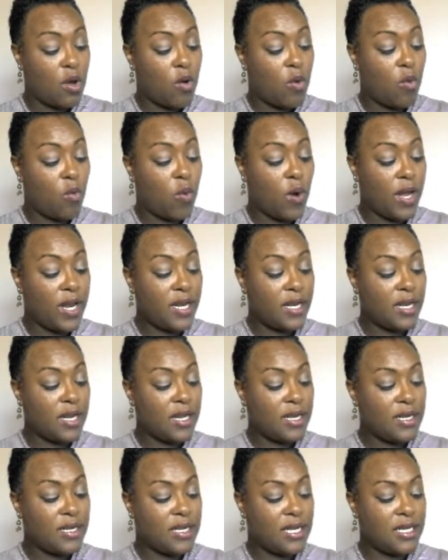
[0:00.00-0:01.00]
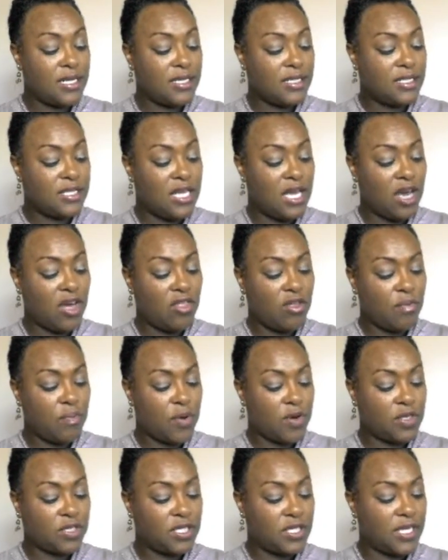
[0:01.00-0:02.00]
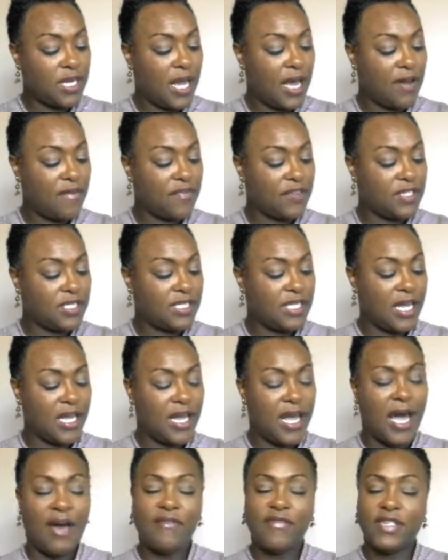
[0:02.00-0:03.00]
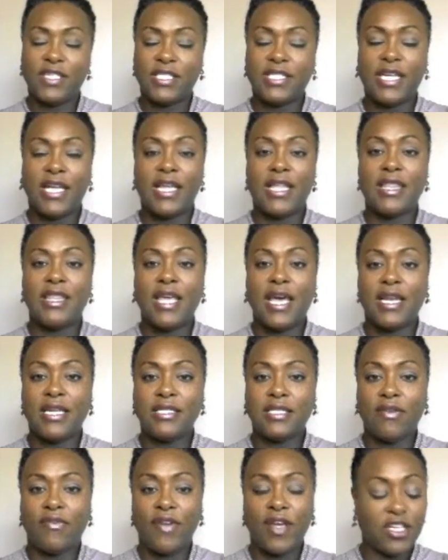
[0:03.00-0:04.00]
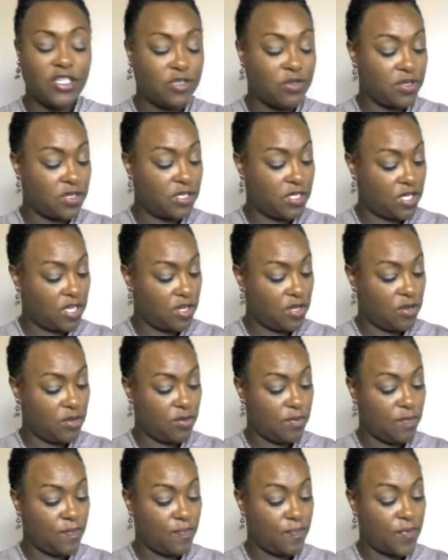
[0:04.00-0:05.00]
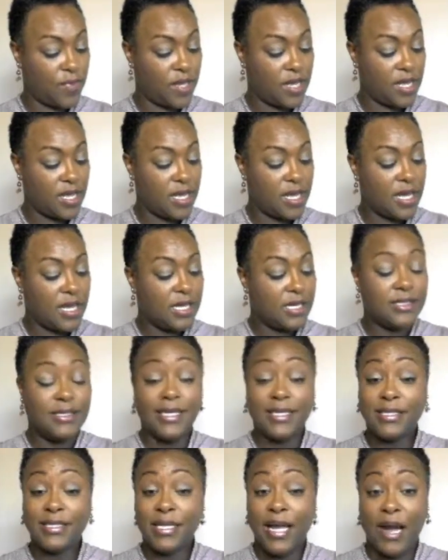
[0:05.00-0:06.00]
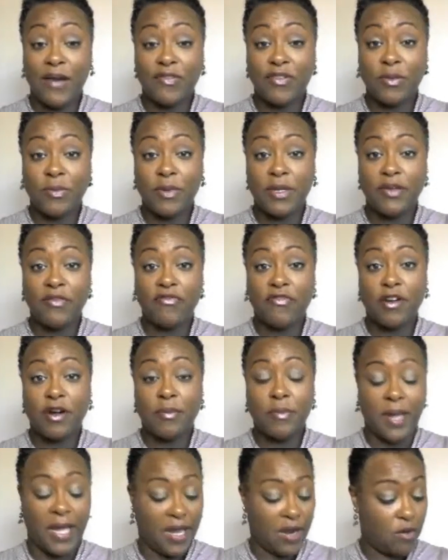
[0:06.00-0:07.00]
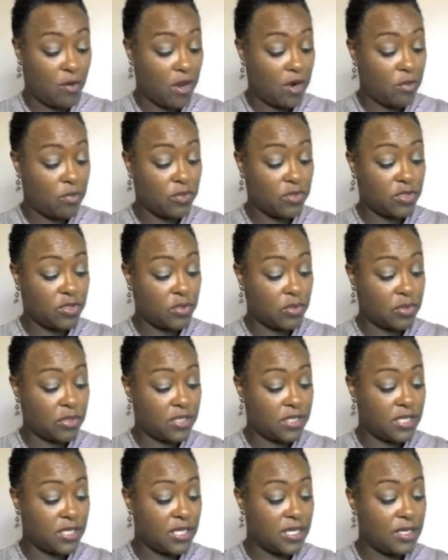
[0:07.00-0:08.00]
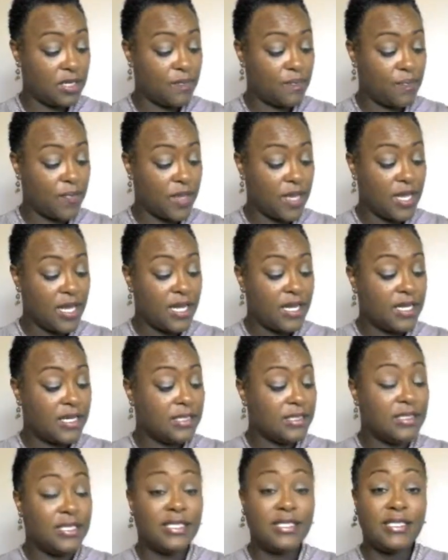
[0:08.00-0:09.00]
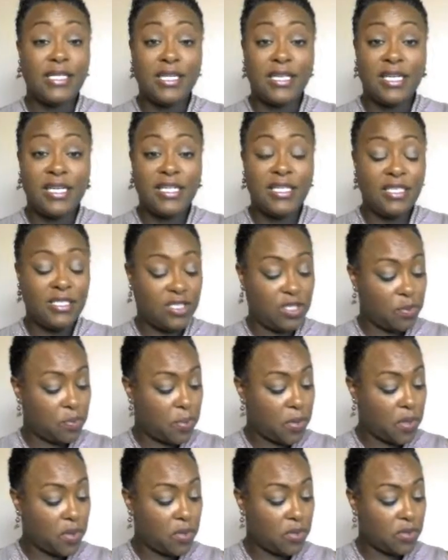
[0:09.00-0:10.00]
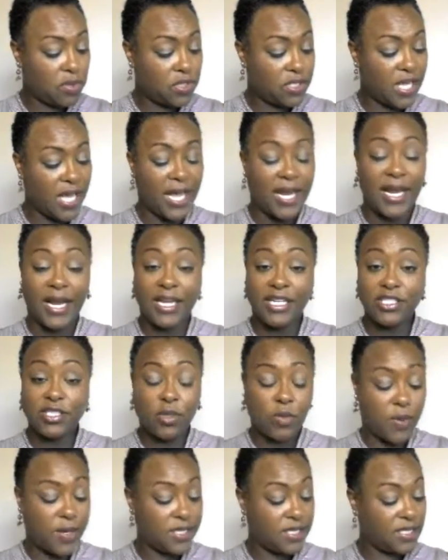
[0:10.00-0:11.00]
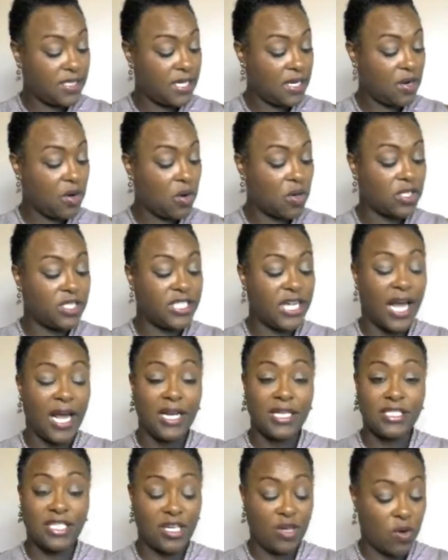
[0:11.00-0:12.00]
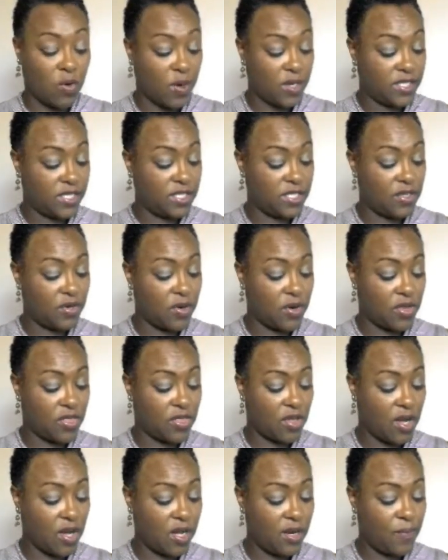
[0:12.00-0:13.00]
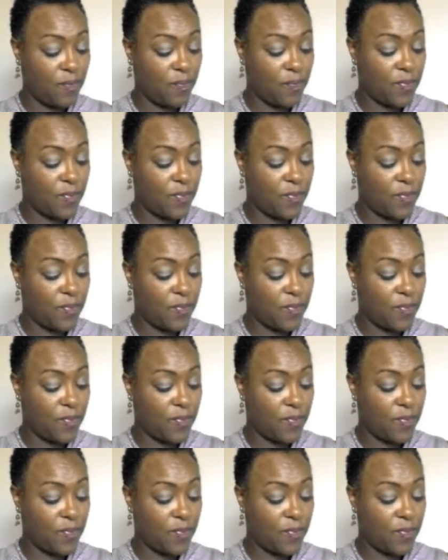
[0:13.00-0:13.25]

What does the other person have to say that is of interest to you? Does it have to be from a credible source? Does it need to pose an interesting or challenging question or thought?